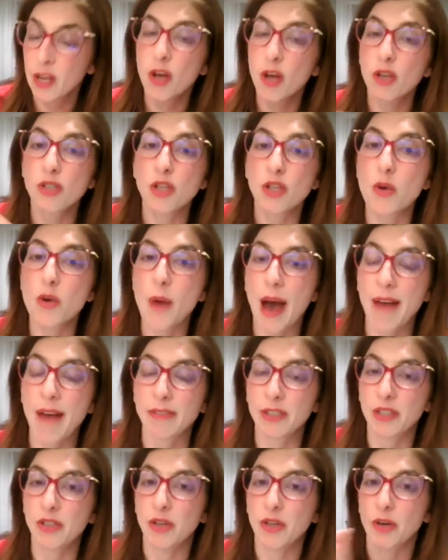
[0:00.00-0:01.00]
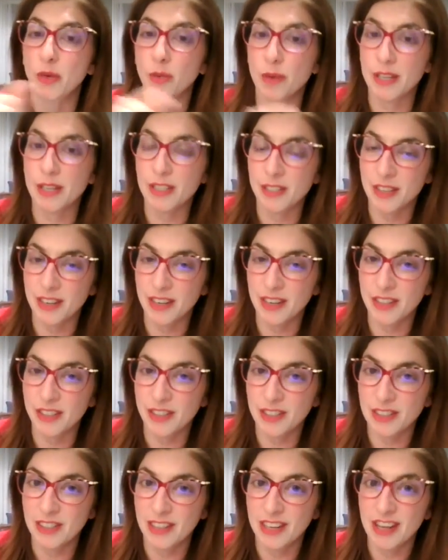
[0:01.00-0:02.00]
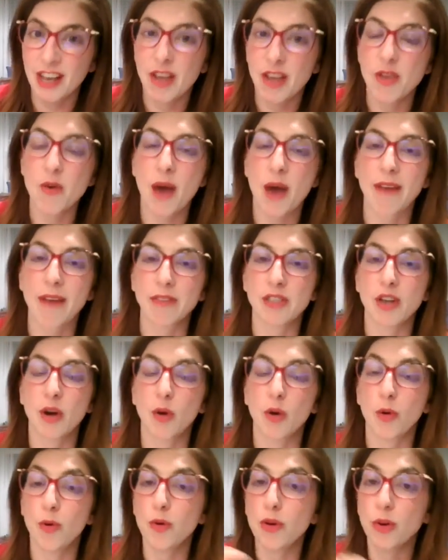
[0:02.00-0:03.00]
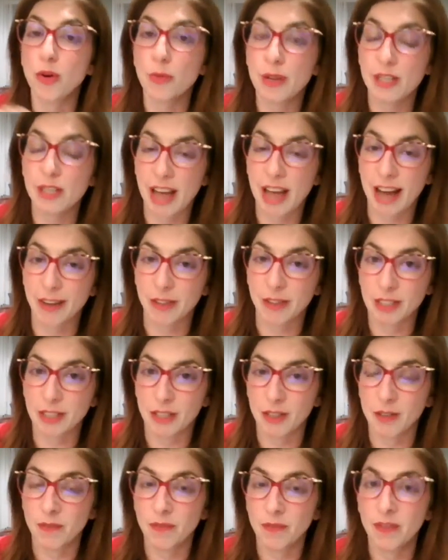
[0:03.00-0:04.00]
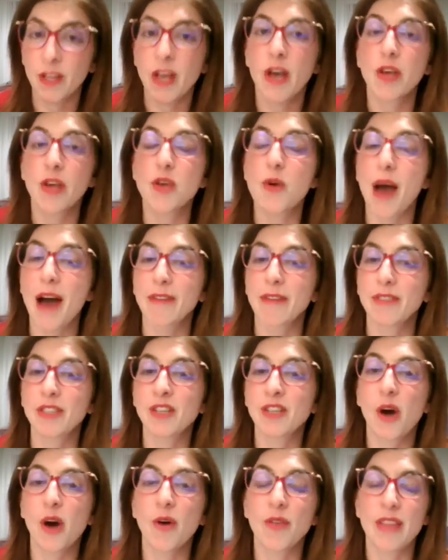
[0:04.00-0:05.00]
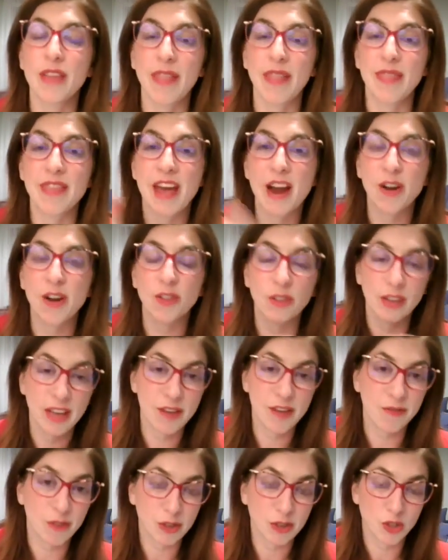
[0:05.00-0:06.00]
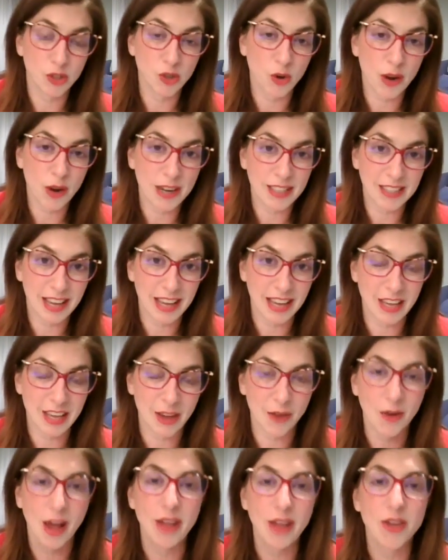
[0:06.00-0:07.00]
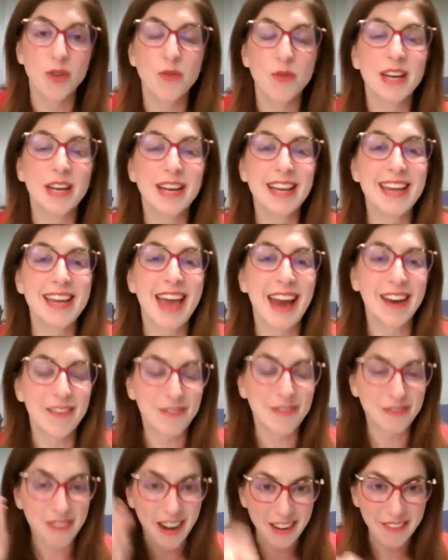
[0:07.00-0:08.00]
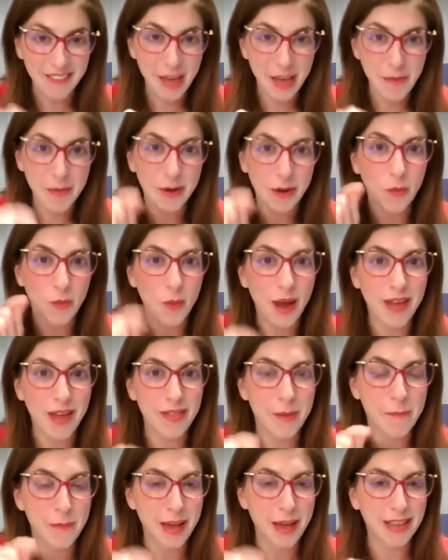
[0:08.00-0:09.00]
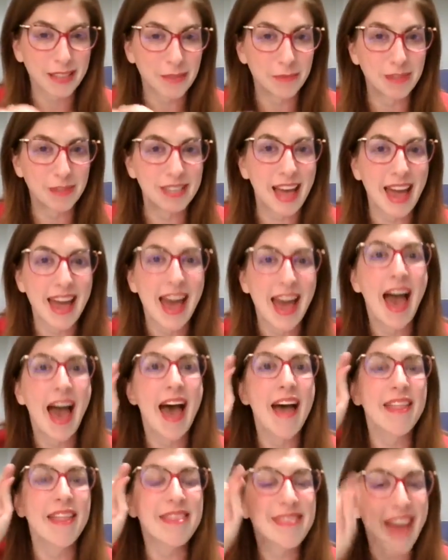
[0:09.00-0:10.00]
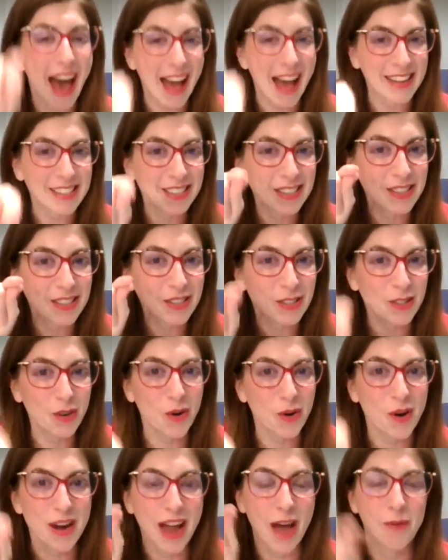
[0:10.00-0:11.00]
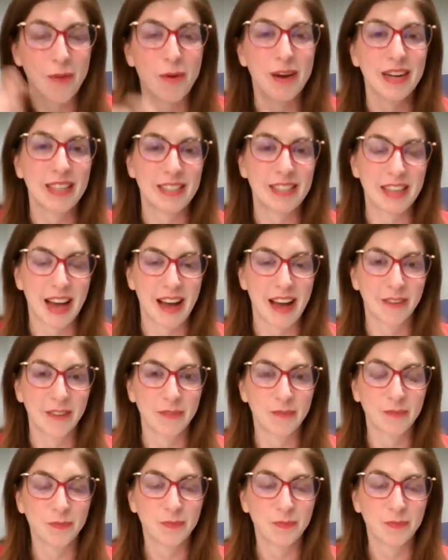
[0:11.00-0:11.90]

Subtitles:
So you have to do your research. You have to know who to reach out to. You have to know that they're looking for stories like you, and you need to get in front of them in a way that makes them say, that's the story I want to tell.